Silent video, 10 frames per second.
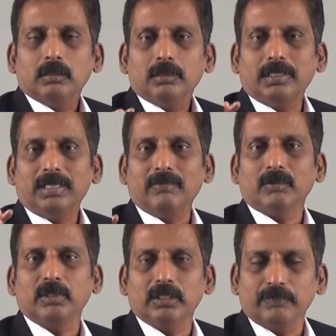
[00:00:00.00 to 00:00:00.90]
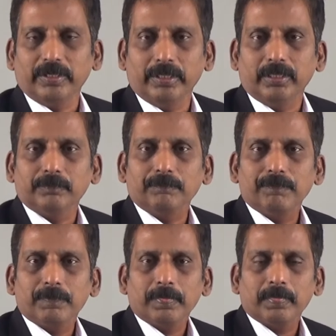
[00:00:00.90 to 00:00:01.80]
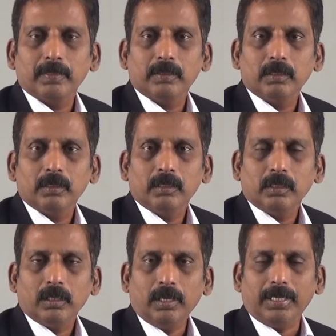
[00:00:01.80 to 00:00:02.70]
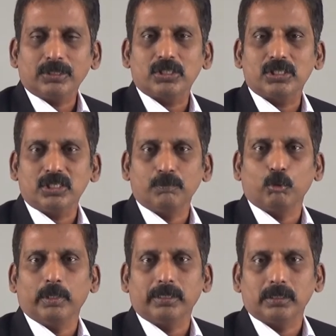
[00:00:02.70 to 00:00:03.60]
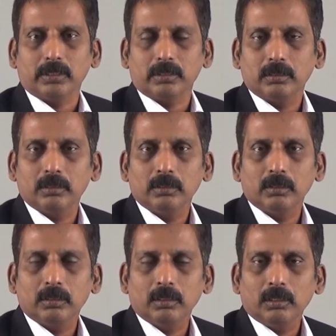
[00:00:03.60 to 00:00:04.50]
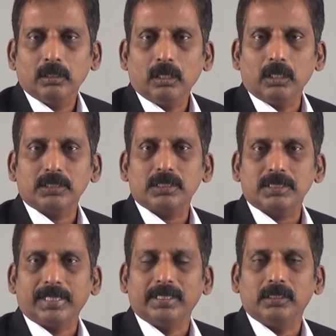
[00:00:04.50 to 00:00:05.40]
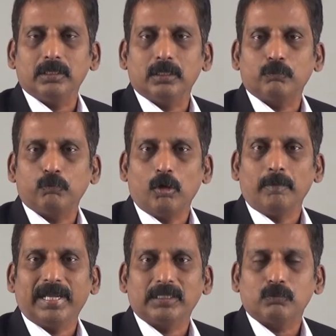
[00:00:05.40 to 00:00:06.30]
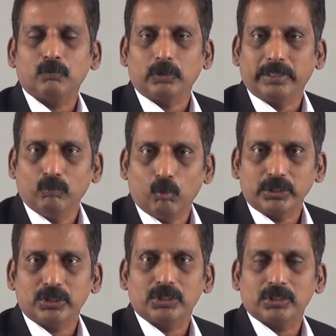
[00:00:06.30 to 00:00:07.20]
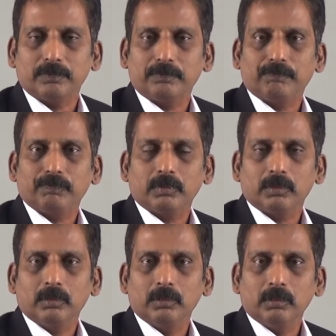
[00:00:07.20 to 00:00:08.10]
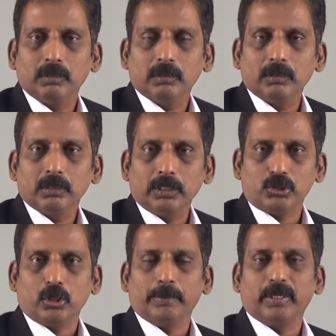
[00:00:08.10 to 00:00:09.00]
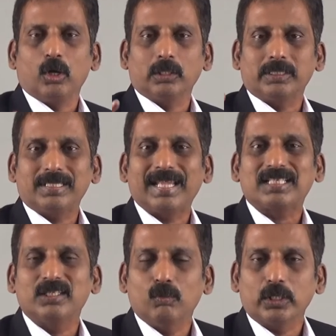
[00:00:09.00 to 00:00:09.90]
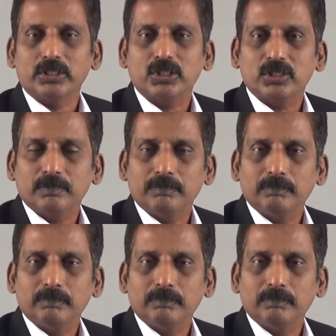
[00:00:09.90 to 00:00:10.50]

The Government of India has stipulated a standard format for the invoice. It's going to be called the tax invoice.